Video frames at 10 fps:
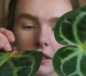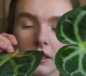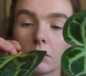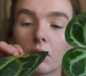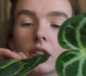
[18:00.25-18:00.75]

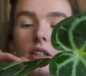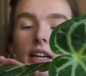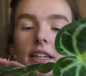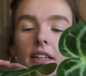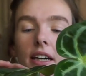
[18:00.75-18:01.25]
that were
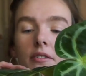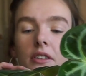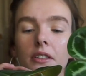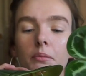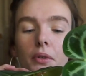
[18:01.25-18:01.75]
like
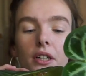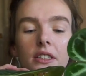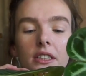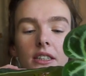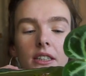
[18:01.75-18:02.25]
having a
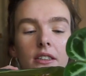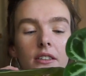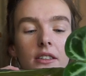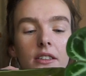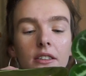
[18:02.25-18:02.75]
party
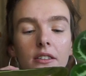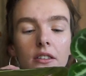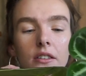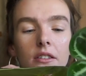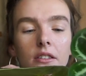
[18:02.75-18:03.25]

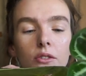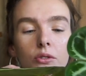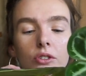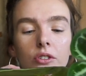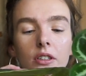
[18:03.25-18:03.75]
on
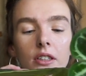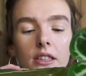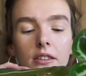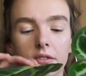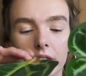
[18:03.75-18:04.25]
those
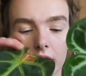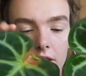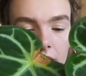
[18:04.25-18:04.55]
leaves.